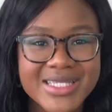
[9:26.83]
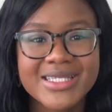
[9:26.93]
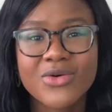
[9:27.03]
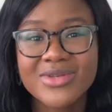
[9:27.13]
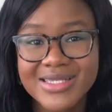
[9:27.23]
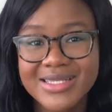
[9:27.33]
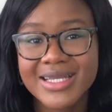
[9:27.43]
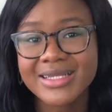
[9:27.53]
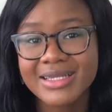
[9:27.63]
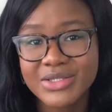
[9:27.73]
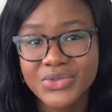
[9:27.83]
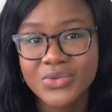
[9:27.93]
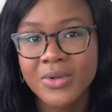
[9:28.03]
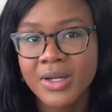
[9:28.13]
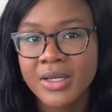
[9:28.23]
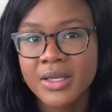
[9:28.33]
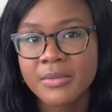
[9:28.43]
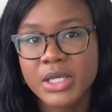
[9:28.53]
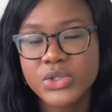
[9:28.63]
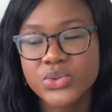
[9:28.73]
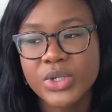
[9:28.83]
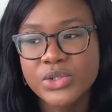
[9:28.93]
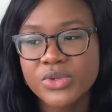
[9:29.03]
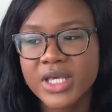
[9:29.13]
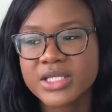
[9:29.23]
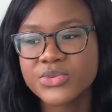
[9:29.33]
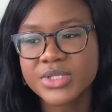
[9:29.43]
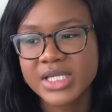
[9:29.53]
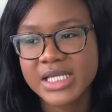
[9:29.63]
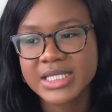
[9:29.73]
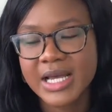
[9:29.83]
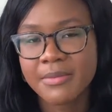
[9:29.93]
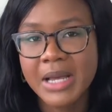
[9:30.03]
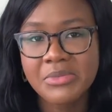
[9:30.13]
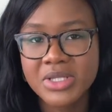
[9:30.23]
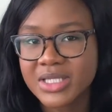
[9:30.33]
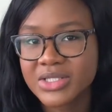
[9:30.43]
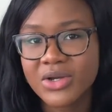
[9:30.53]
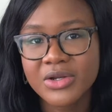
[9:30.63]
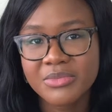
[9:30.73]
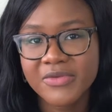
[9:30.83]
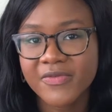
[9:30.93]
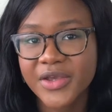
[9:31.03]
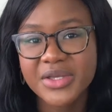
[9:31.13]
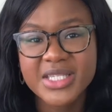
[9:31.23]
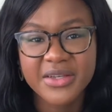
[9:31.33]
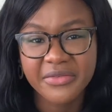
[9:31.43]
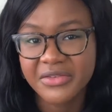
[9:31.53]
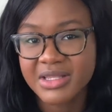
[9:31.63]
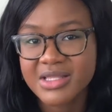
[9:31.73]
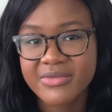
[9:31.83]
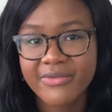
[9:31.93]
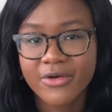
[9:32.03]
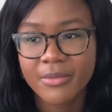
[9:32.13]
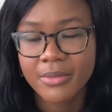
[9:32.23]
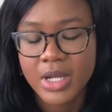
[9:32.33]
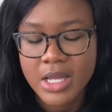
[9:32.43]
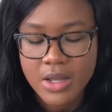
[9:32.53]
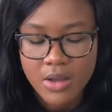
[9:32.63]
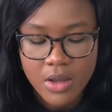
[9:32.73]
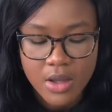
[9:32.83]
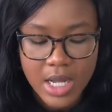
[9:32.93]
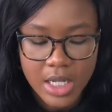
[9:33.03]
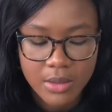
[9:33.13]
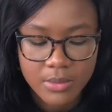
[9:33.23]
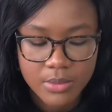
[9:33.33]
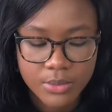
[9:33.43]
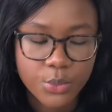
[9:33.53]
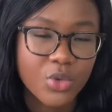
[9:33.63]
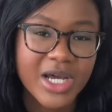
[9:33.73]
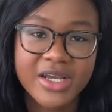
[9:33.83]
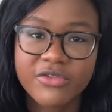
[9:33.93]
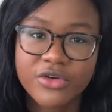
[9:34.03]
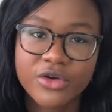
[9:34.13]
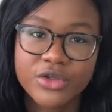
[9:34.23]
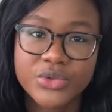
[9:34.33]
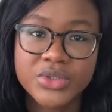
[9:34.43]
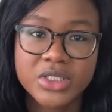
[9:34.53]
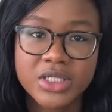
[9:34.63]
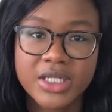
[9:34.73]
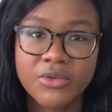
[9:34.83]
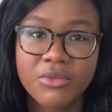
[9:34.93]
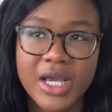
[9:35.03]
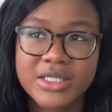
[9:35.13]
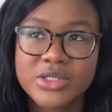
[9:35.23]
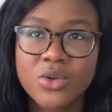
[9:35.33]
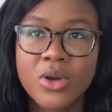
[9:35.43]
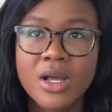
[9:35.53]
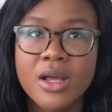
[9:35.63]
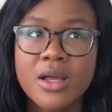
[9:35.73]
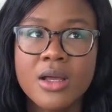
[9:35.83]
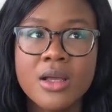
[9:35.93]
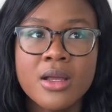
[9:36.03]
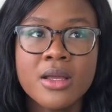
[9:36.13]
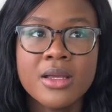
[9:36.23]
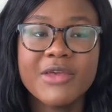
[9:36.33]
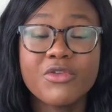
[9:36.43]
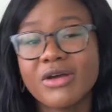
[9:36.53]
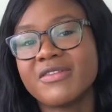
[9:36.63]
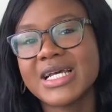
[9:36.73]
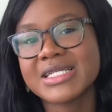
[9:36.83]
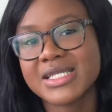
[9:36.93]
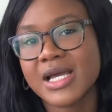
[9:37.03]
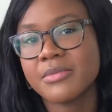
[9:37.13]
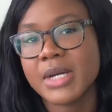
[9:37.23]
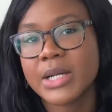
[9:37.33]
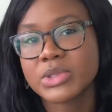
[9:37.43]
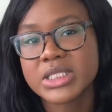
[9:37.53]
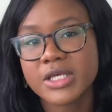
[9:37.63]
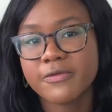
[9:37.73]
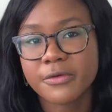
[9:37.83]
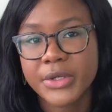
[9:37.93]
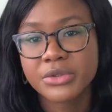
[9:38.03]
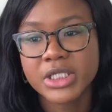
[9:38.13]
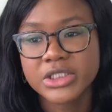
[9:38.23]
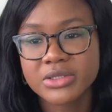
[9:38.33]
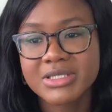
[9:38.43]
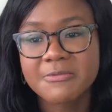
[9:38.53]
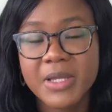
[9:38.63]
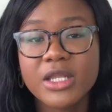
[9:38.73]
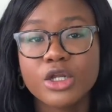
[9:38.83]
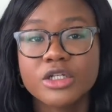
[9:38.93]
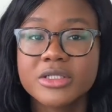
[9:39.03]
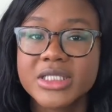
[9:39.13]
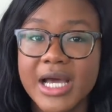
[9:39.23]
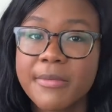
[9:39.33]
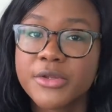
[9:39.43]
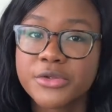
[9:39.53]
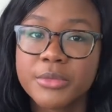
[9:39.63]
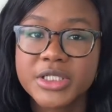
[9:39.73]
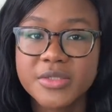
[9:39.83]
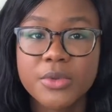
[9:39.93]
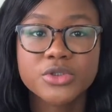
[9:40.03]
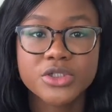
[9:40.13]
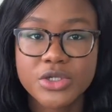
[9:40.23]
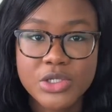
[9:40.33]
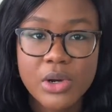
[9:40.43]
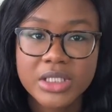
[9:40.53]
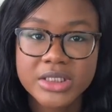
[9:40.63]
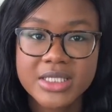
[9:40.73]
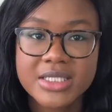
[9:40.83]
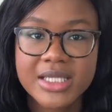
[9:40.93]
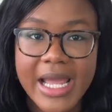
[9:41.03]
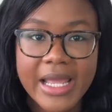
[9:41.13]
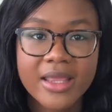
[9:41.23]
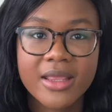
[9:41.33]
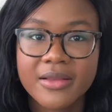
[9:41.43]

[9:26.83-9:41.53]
consistently do, because when you get to the exam, it's gonna be very different from whatever you study, right? So if you have less time, I would say for regulation, spend a lot of time on the multiple choice questions. Like,